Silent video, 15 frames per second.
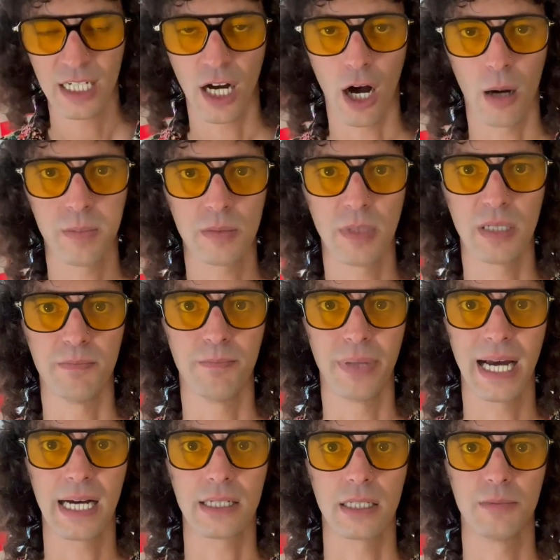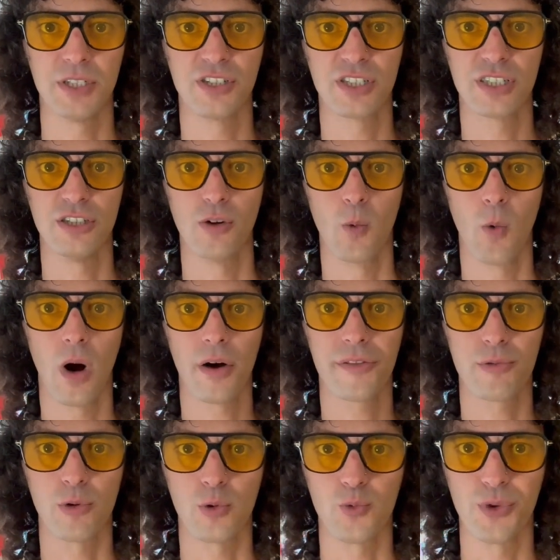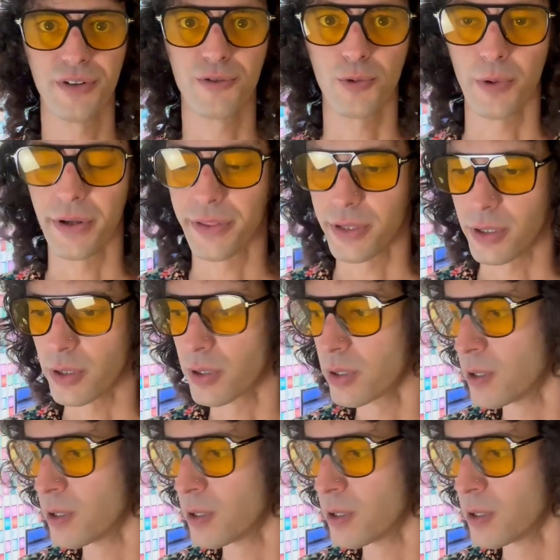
hop on my back, let me just, you know, walk through a river with you.